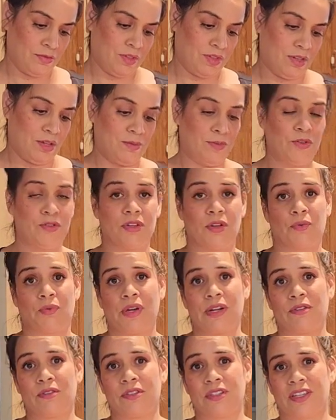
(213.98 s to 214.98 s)
I'm using
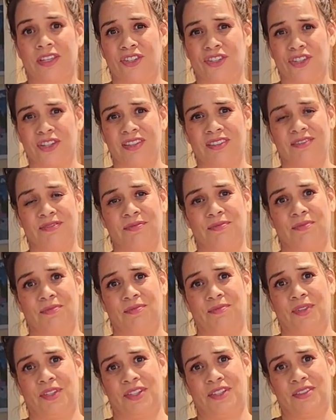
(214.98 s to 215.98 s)
Reynolds Kitchen.
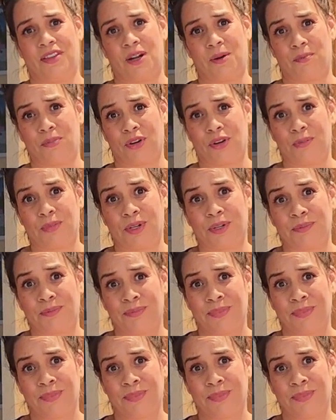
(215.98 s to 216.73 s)
This is not a promo.